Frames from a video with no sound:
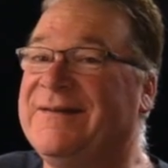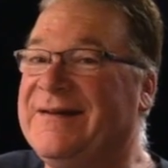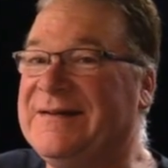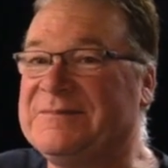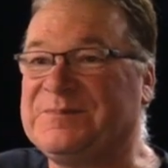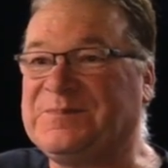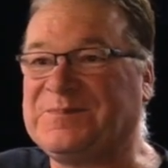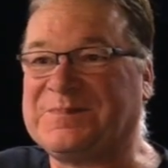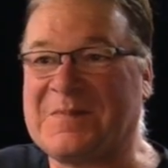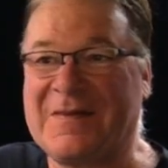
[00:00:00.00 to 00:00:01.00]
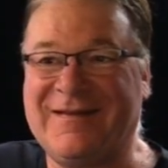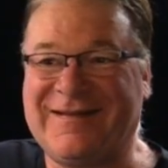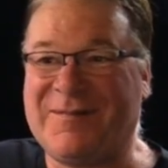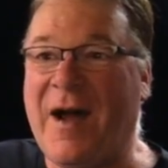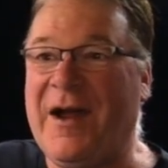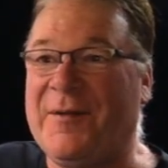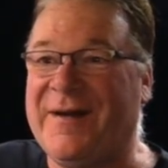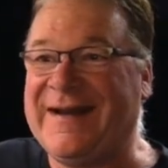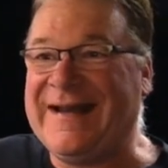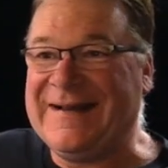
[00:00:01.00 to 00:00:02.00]
Hold on. You just told me tell you when
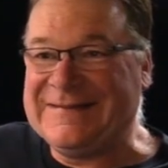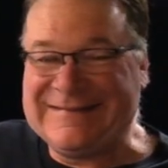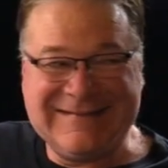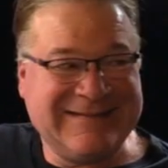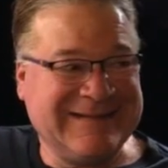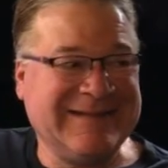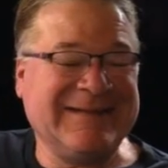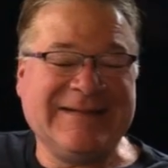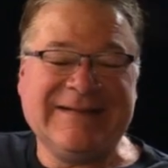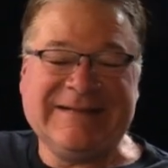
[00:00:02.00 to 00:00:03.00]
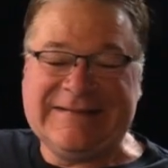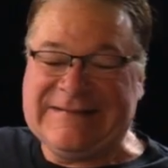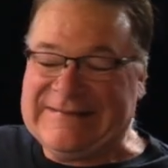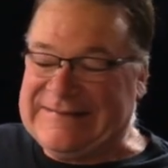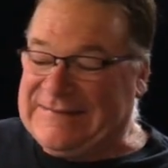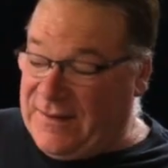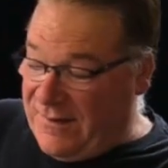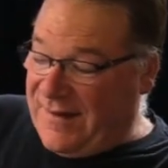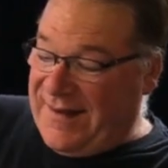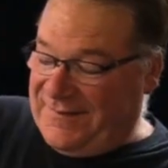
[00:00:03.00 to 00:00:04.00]
I'm money. ready, and then hold
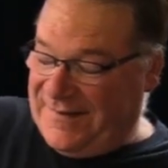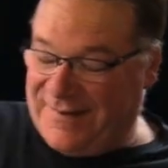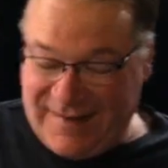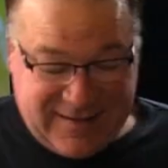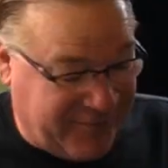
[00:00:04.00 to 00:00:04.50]
on. Okay. Okay.